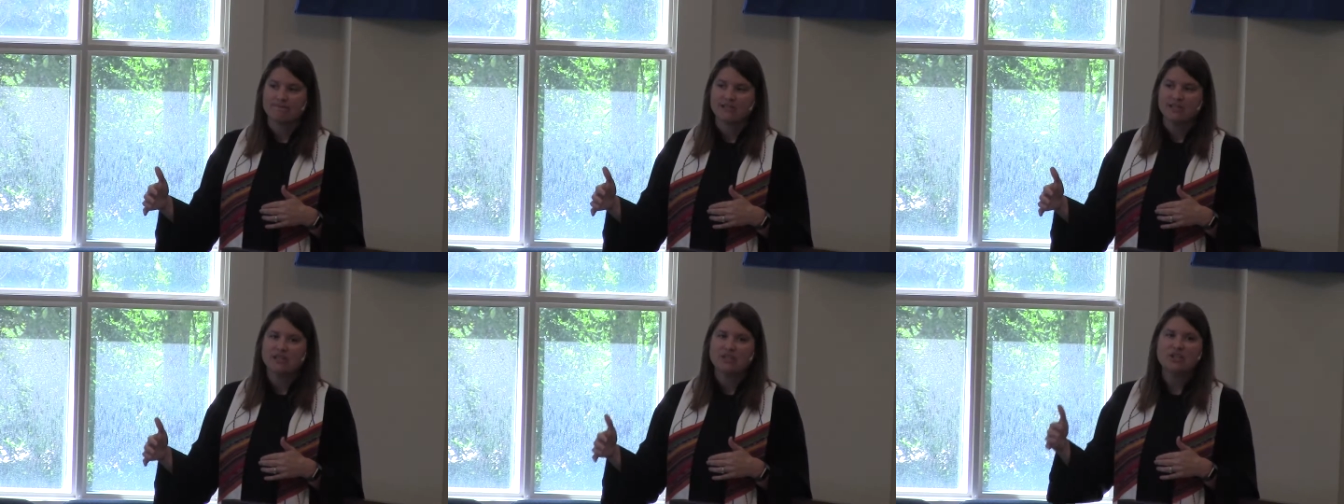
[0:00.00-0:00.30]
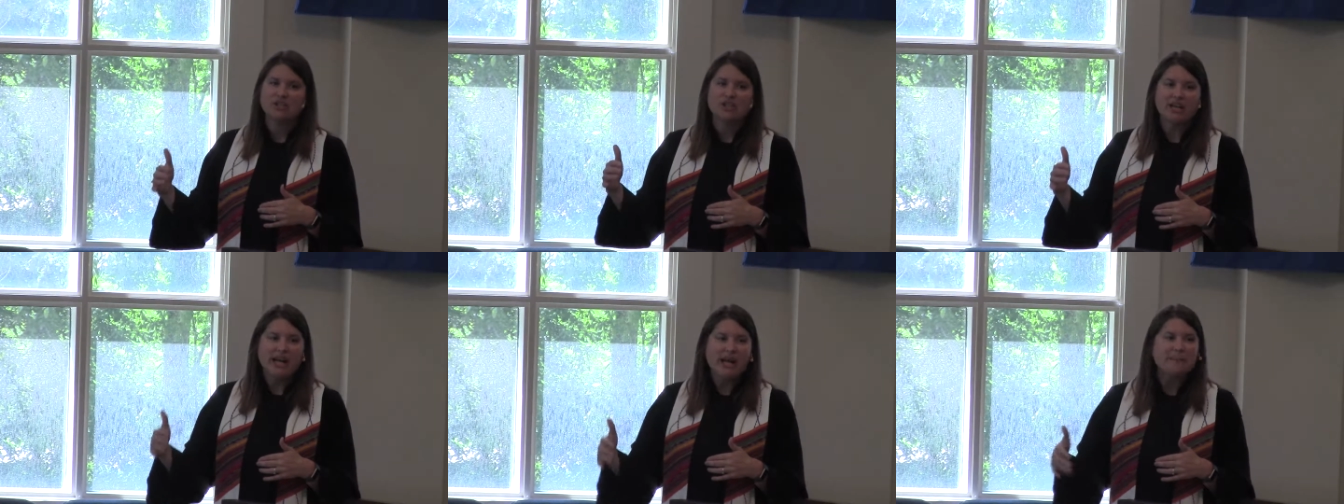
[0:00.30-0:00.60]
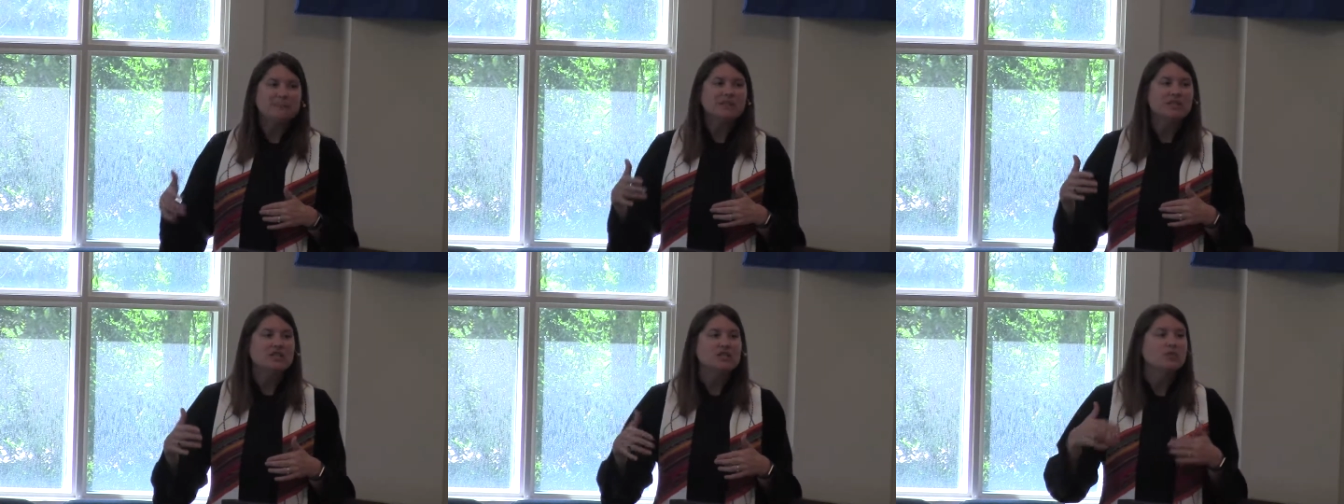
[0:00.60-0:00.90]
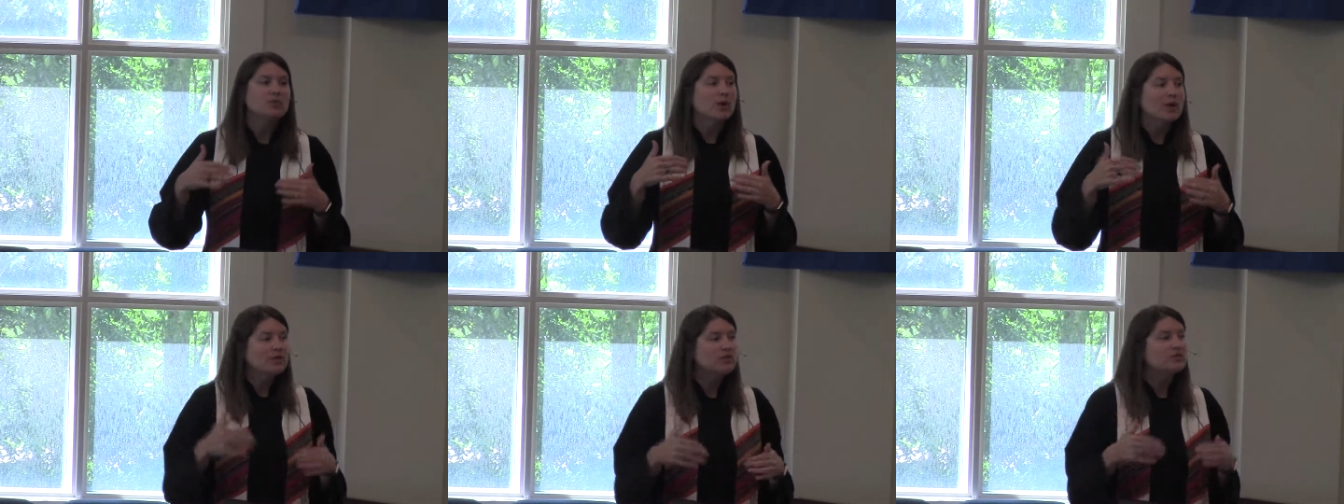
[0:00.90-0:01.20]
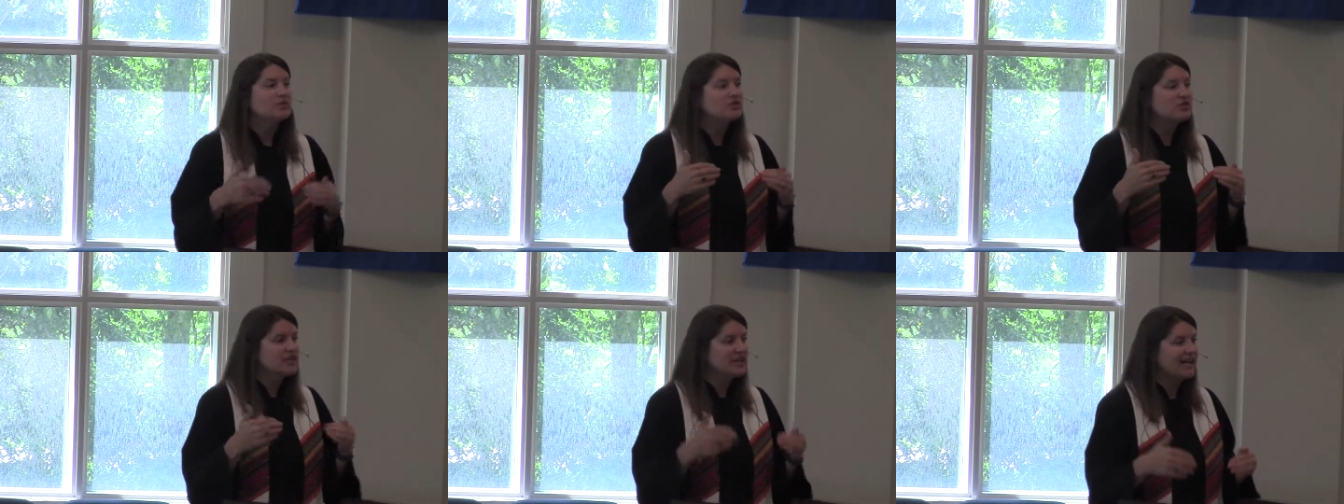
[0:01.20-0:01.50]
Shaped into
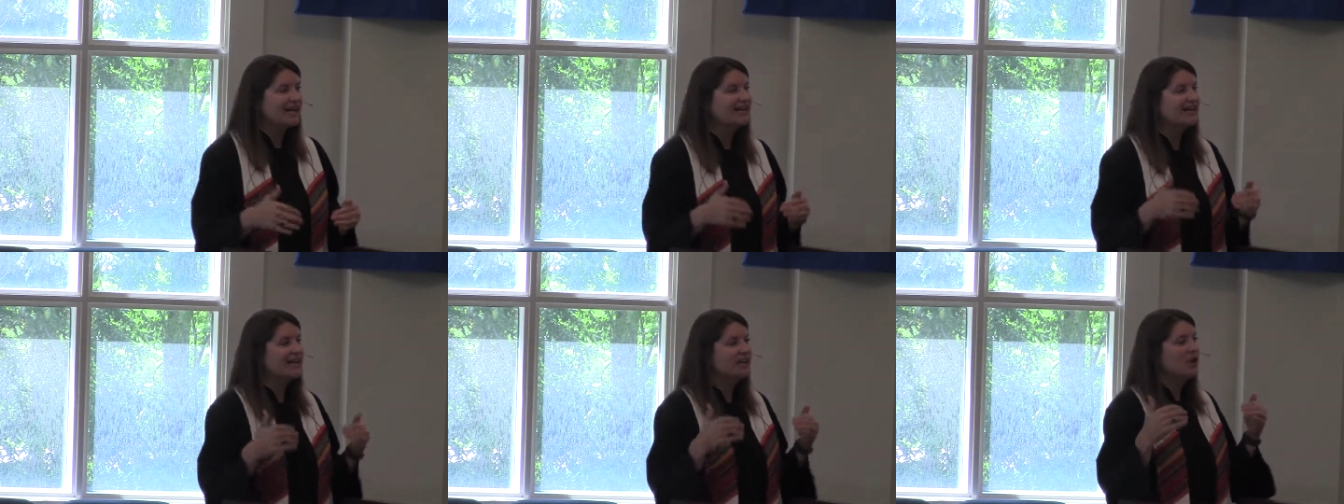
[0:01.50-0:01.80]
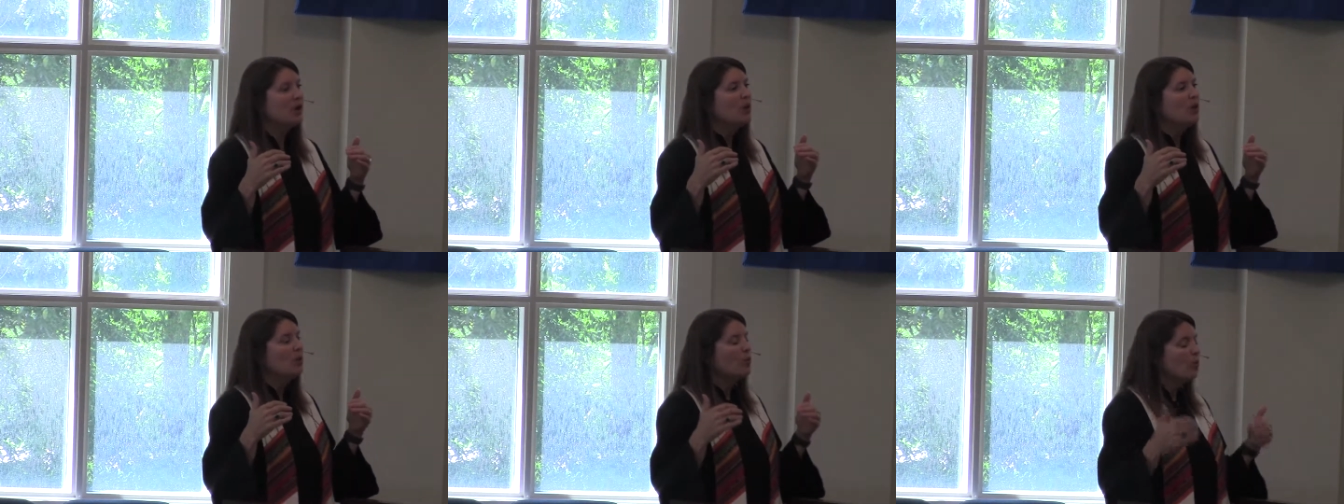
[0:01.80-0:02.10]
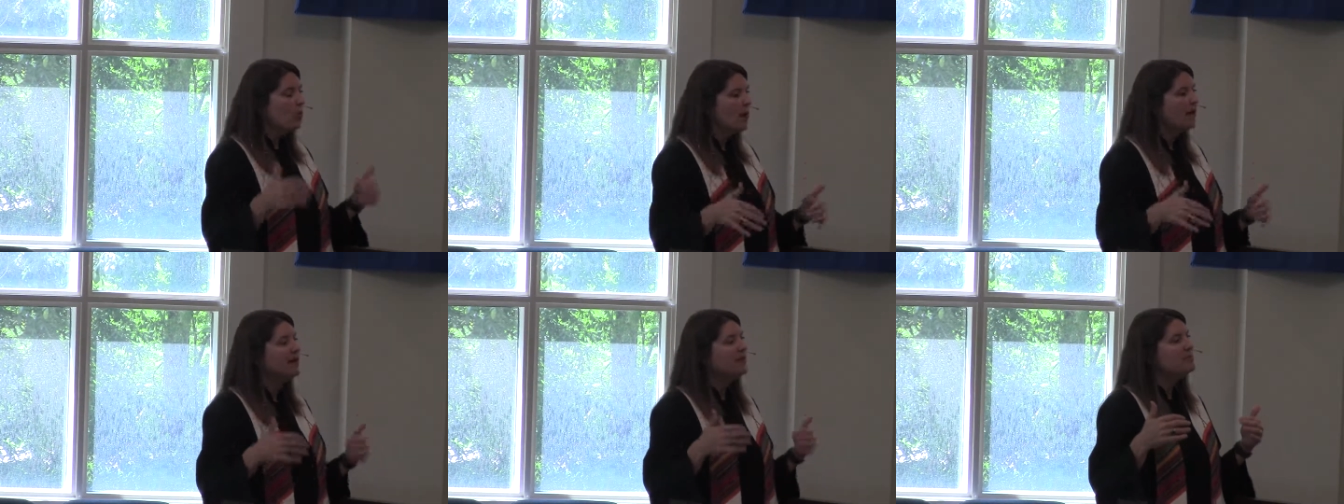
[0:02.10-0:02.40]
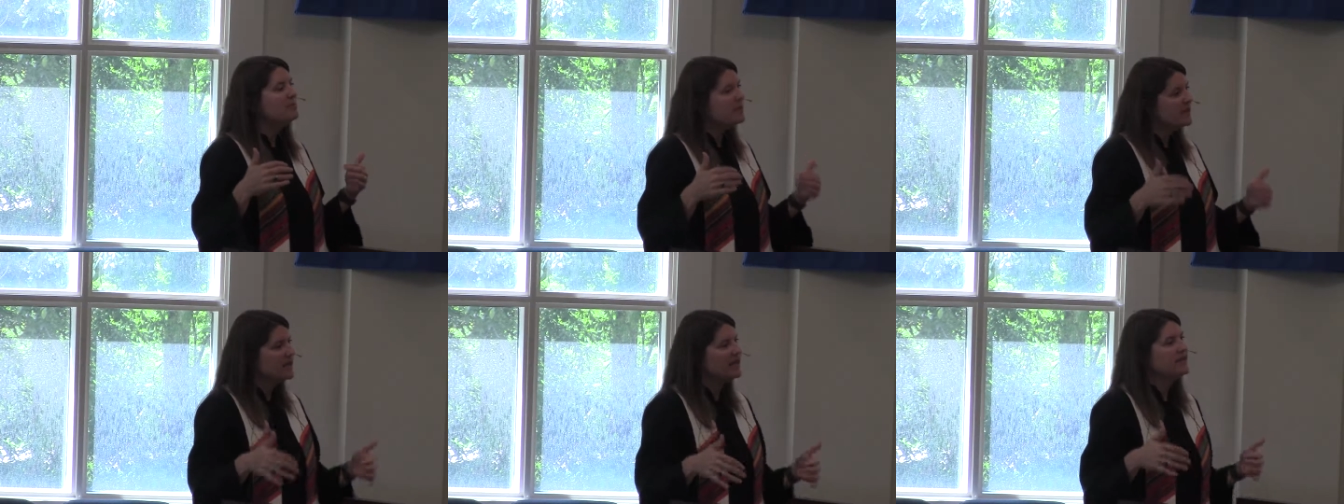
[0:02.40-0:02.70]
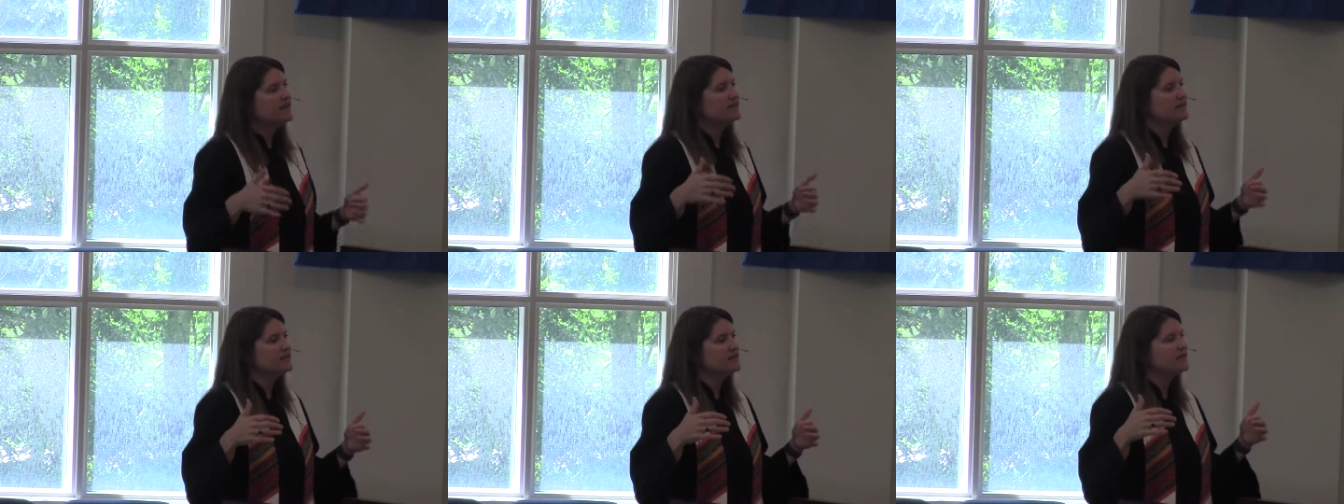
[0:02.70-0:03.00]
understanding what it
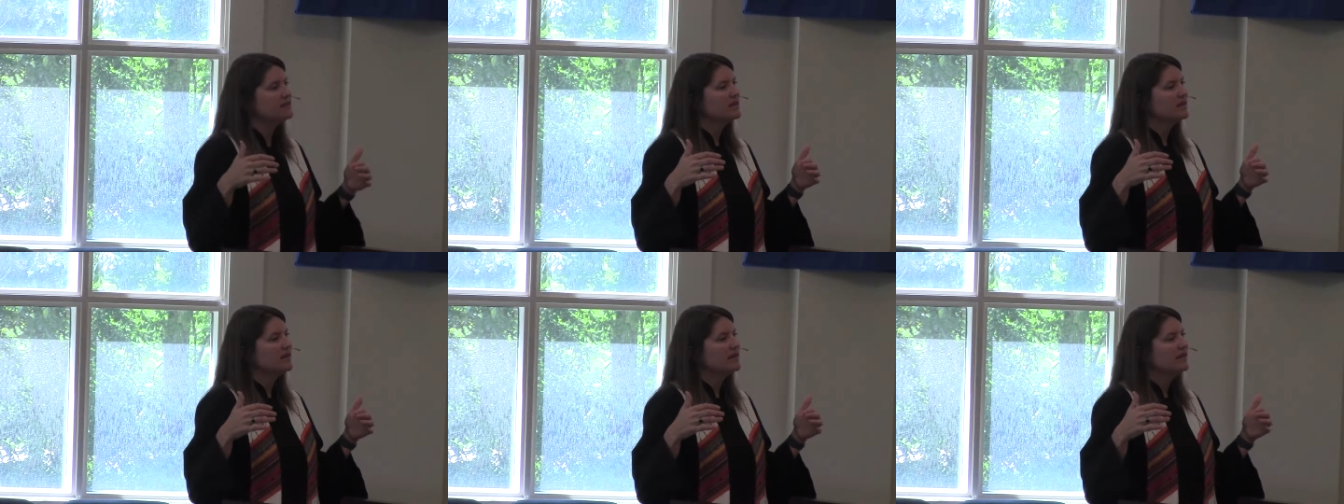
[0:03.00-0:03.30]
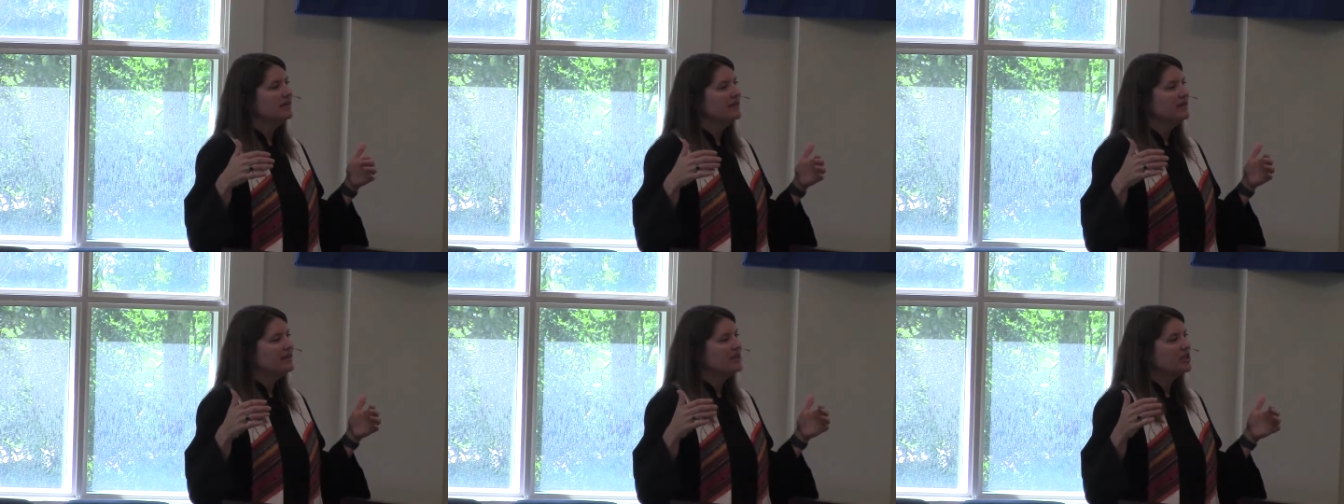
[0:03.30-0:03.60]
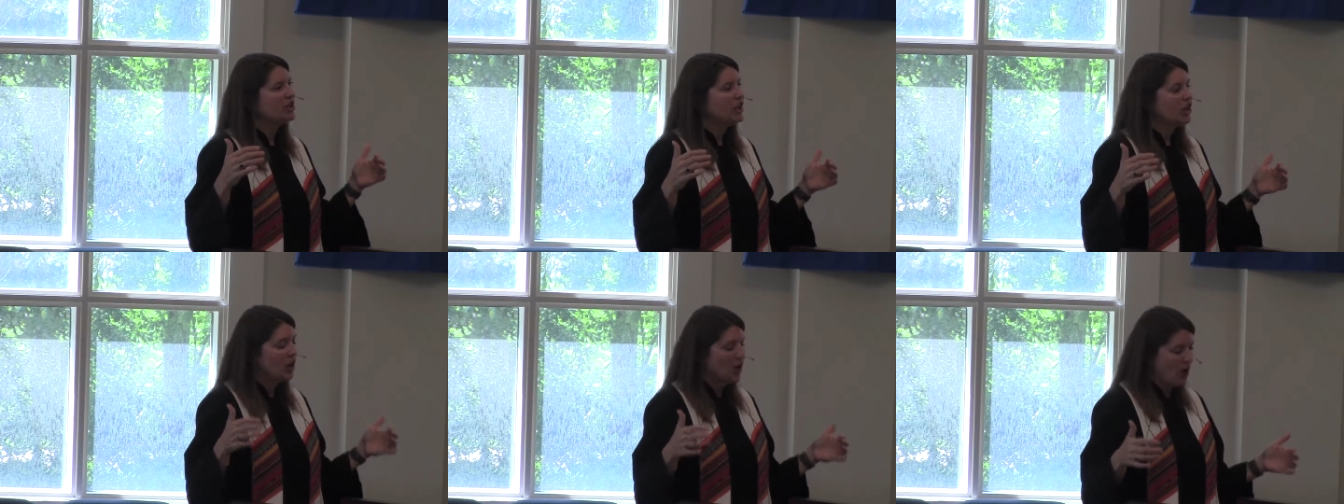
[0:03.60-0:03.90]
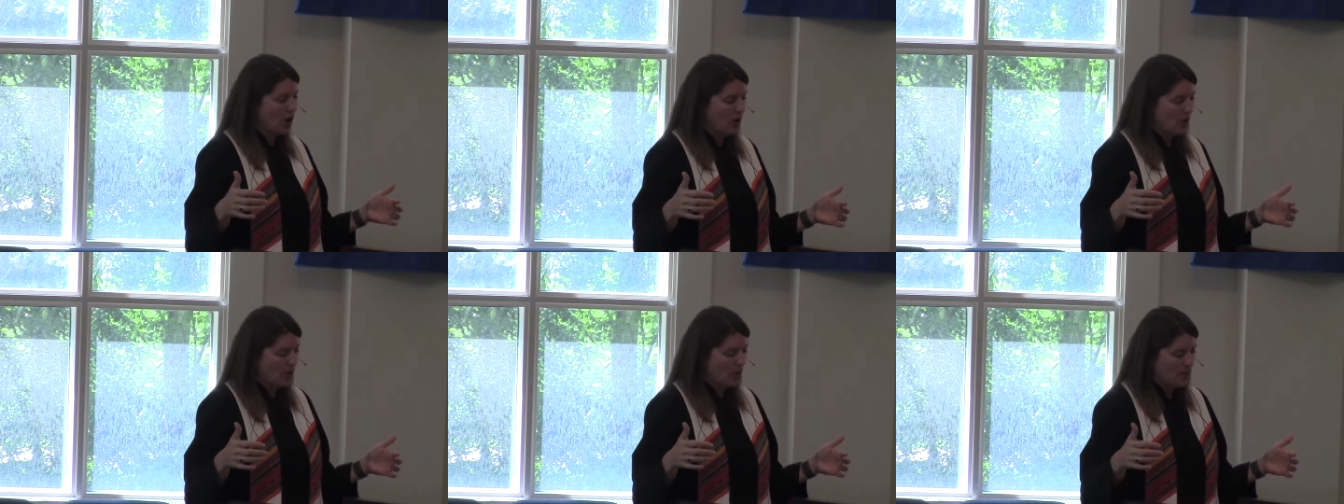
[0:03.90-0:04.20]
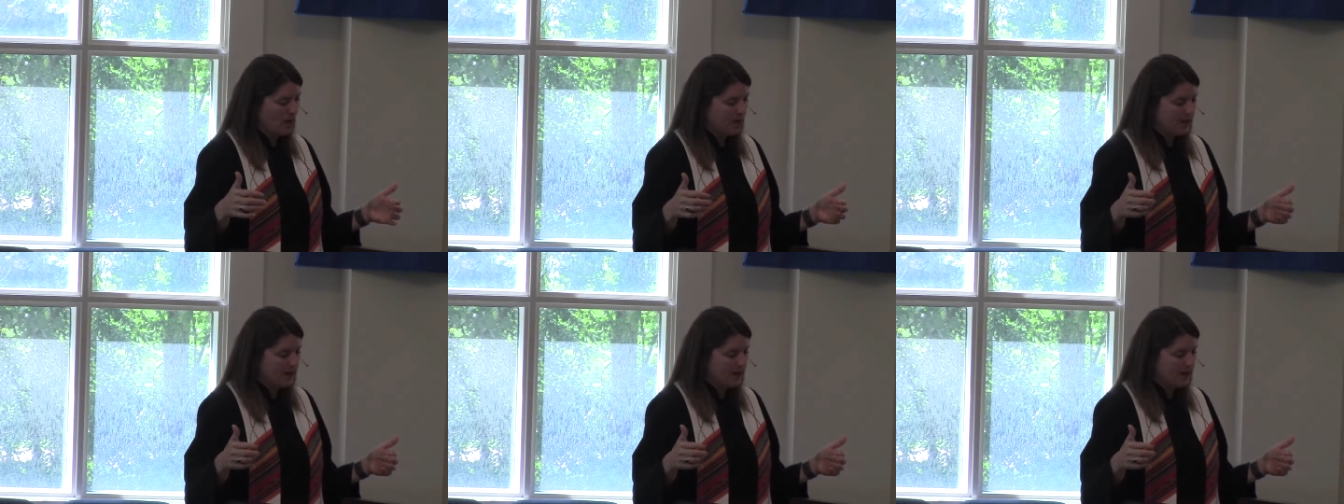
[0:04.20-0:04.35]
means to go.